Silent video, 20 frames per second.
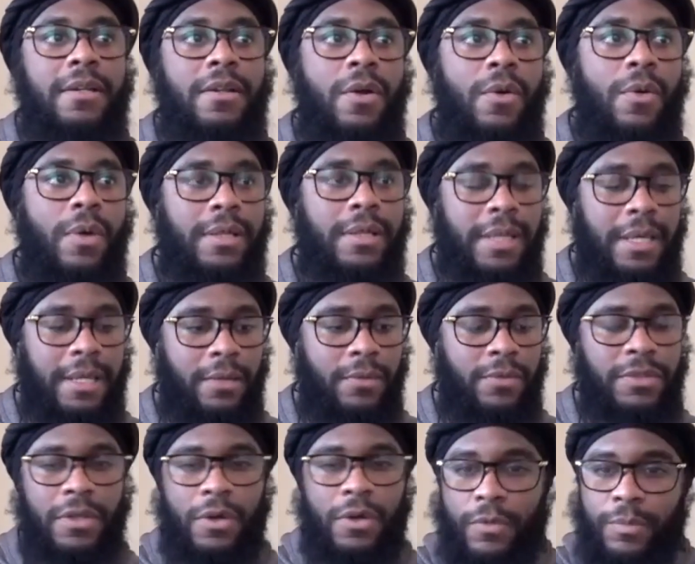knowing that there
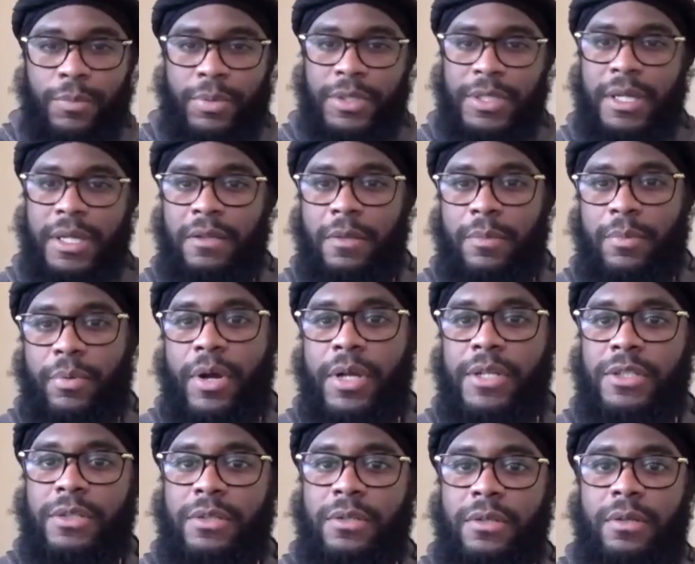was no particular
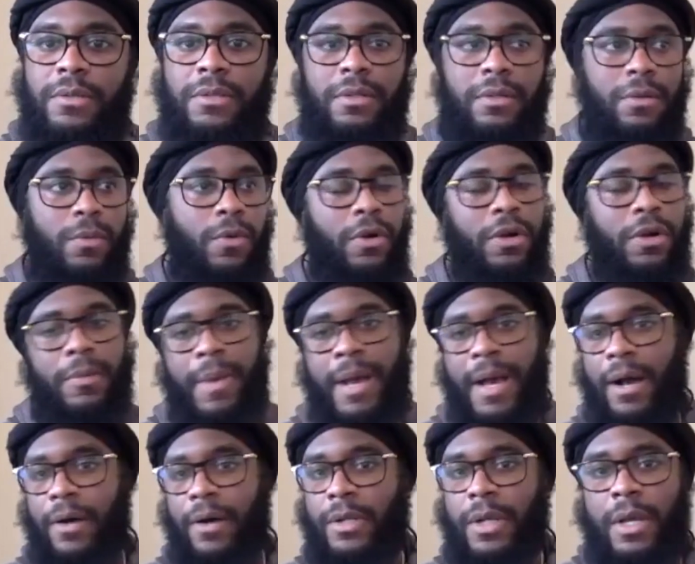pressure to worry
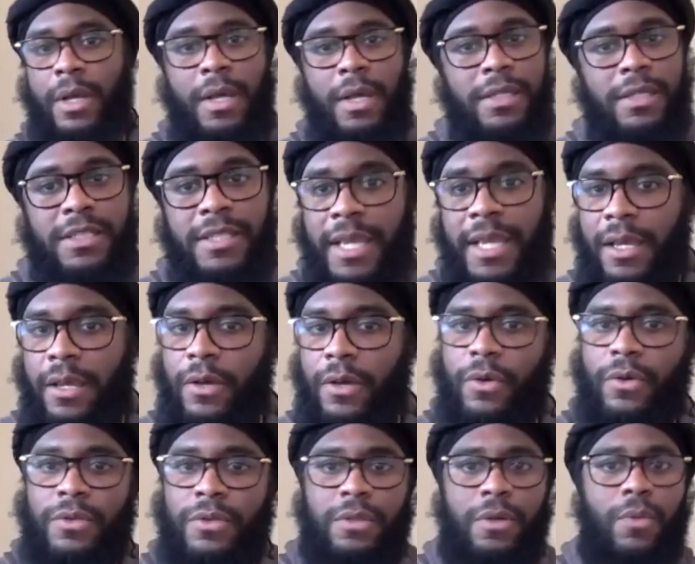about
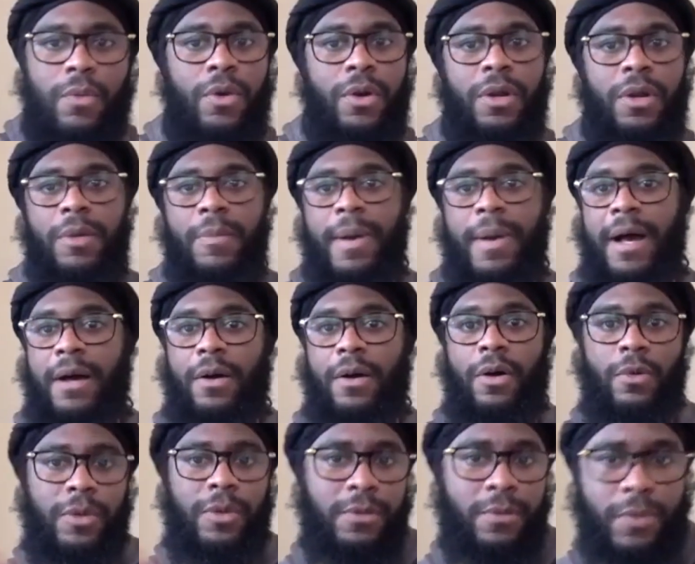sales or worry about or oh,